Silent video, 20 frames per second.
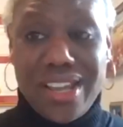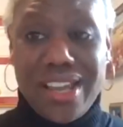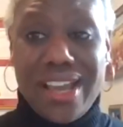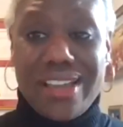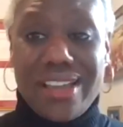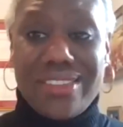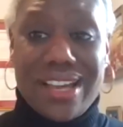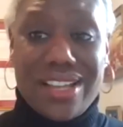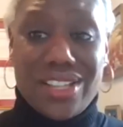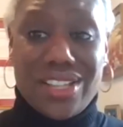
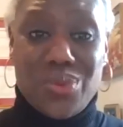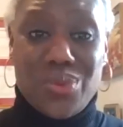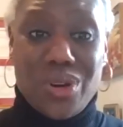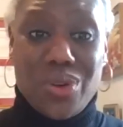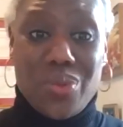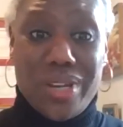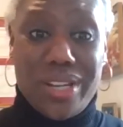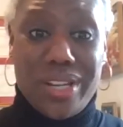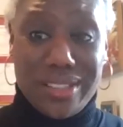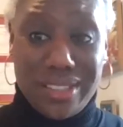and that's where
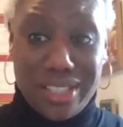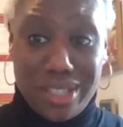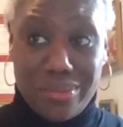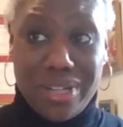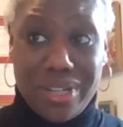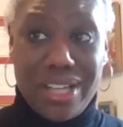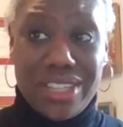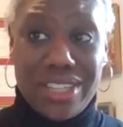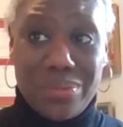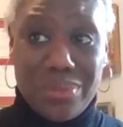we
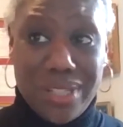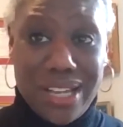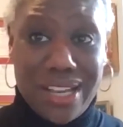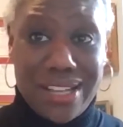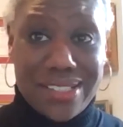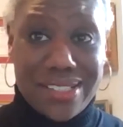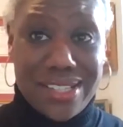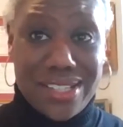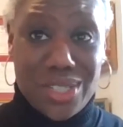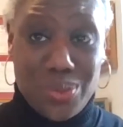eliminate the
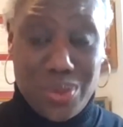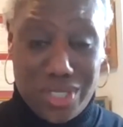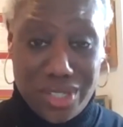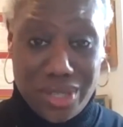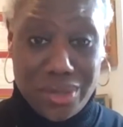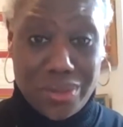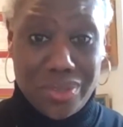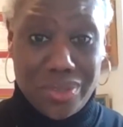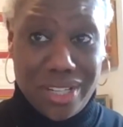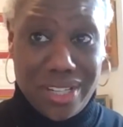plastics we
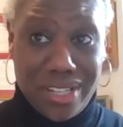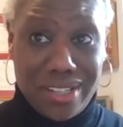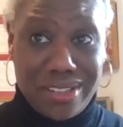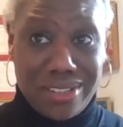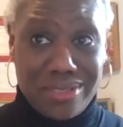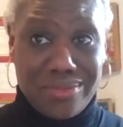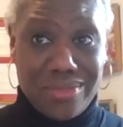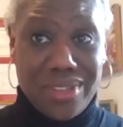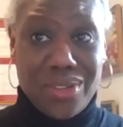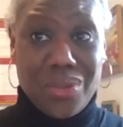don't need
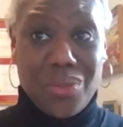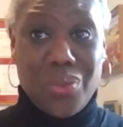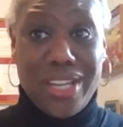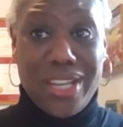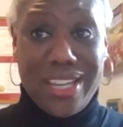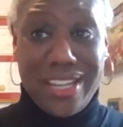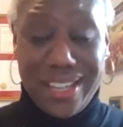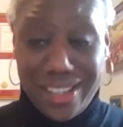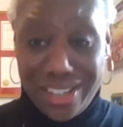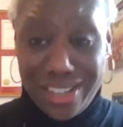
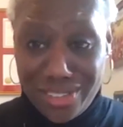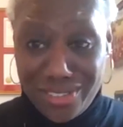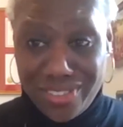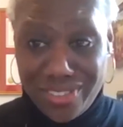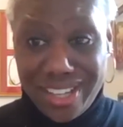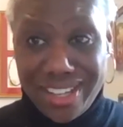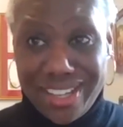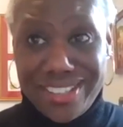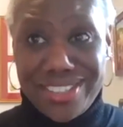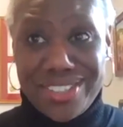we
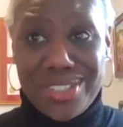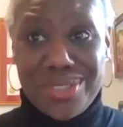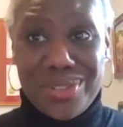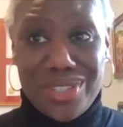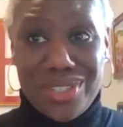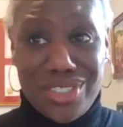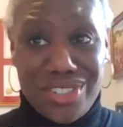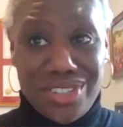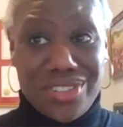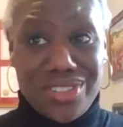innovate to
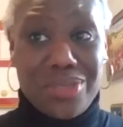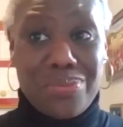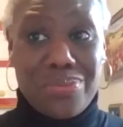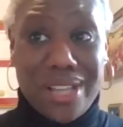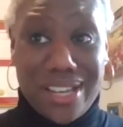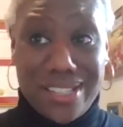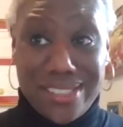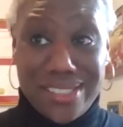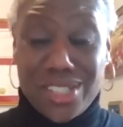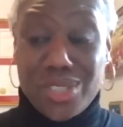ensure the
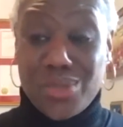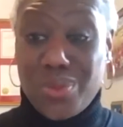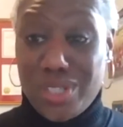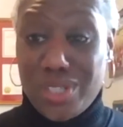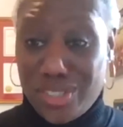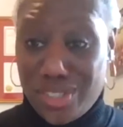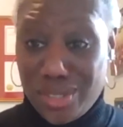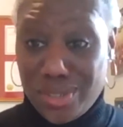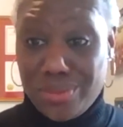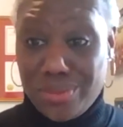plastics we
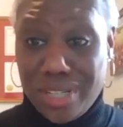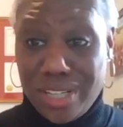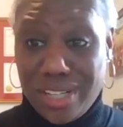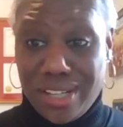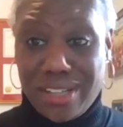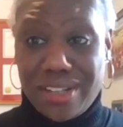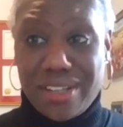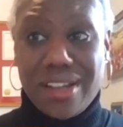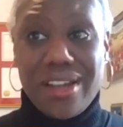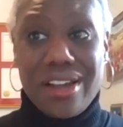do
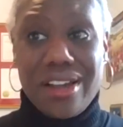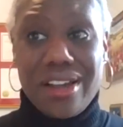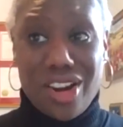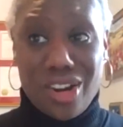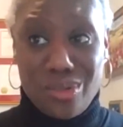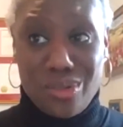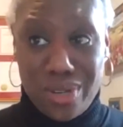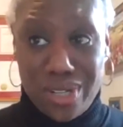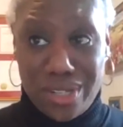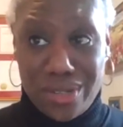need
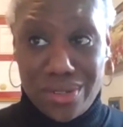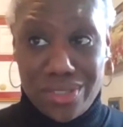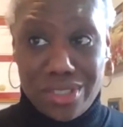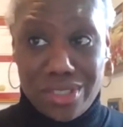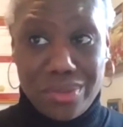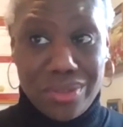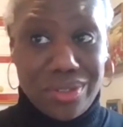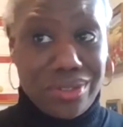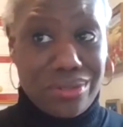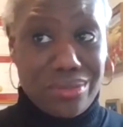are
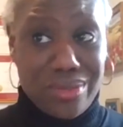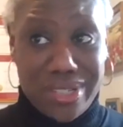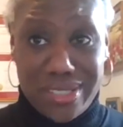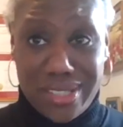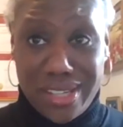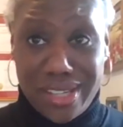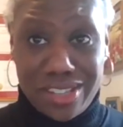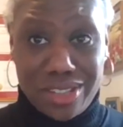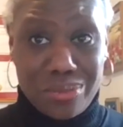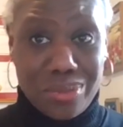reusable,
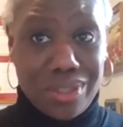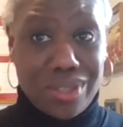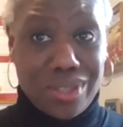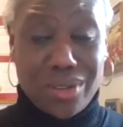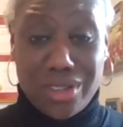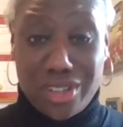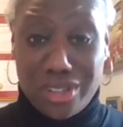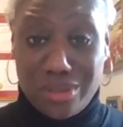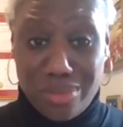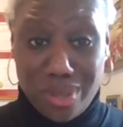recyclable,
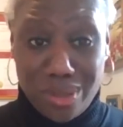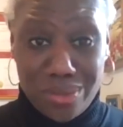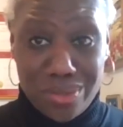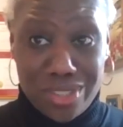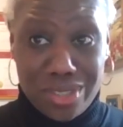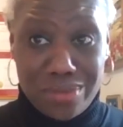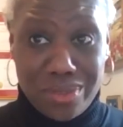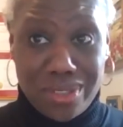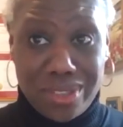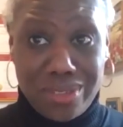or
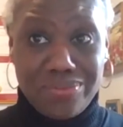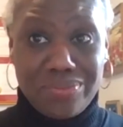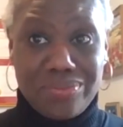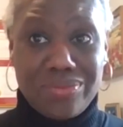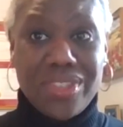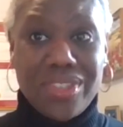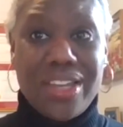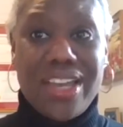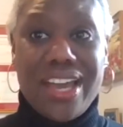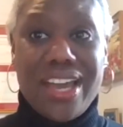compostable,
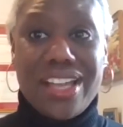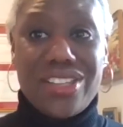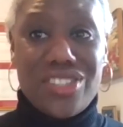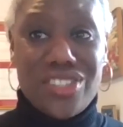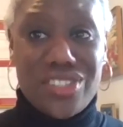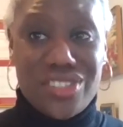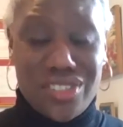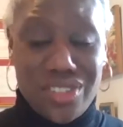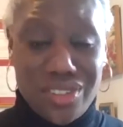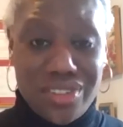and
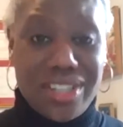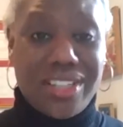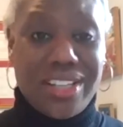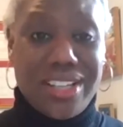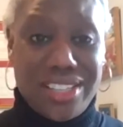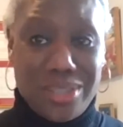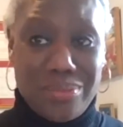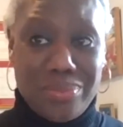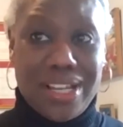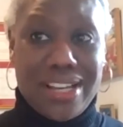
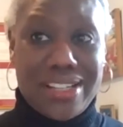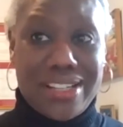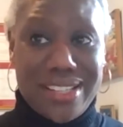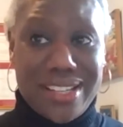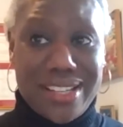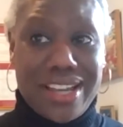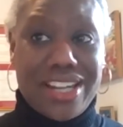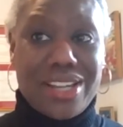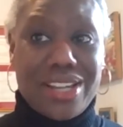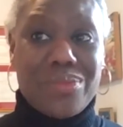circulate the
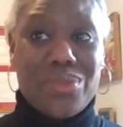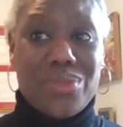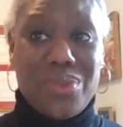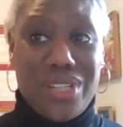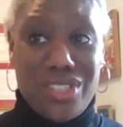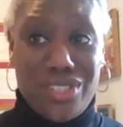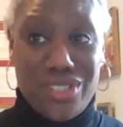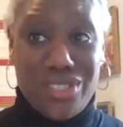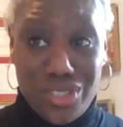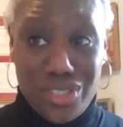plastic items
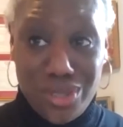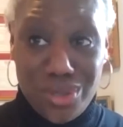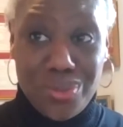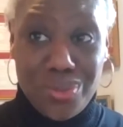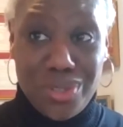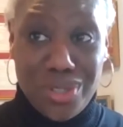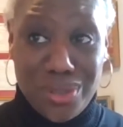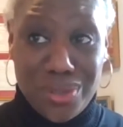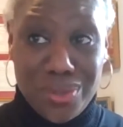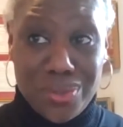we
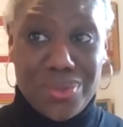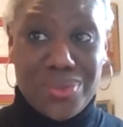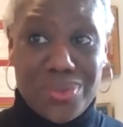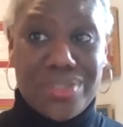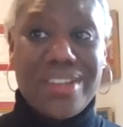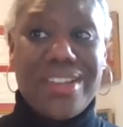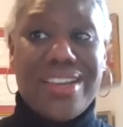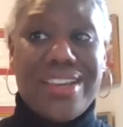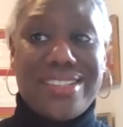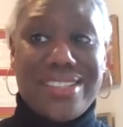do
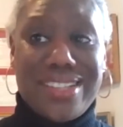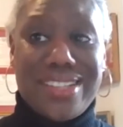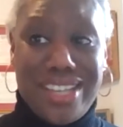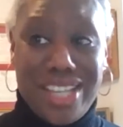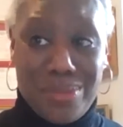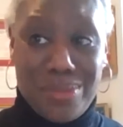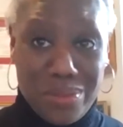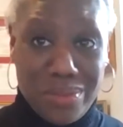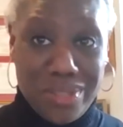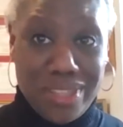use to
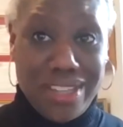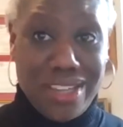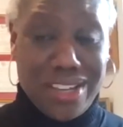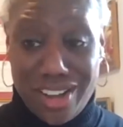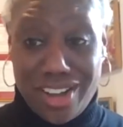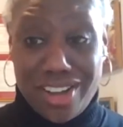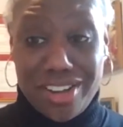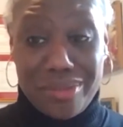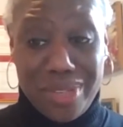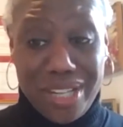keep them in the
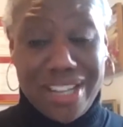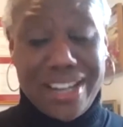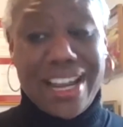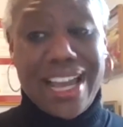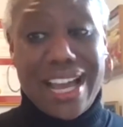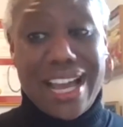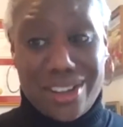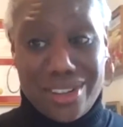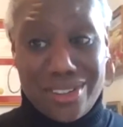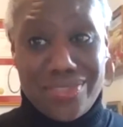economy and
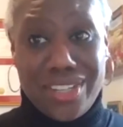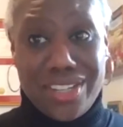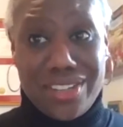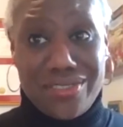out of the